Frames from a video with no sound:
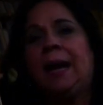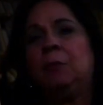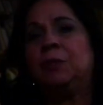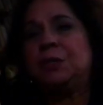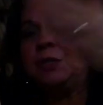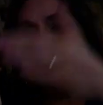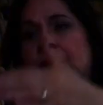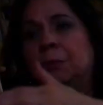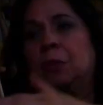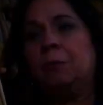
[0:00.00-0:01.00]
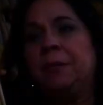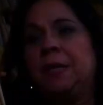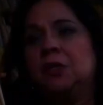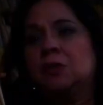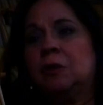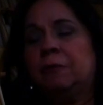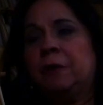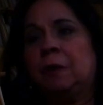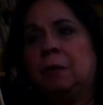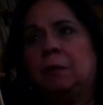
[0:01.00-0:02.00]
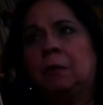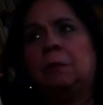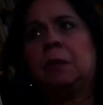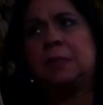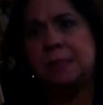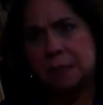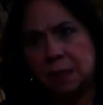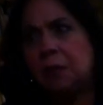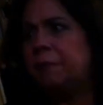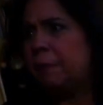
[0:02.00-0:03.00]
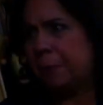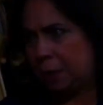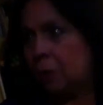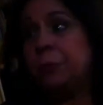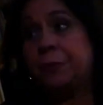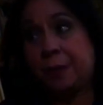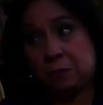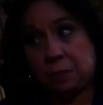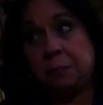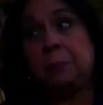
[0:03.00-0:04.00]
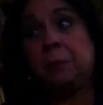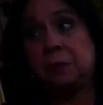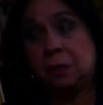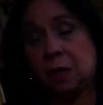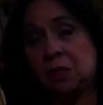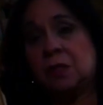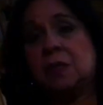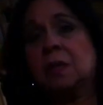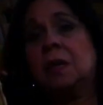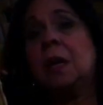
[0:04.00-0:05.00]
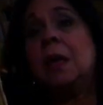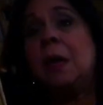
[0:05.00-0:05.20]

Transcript: uh, which is a combination of a, a, city of about 100,000 people, it's large city,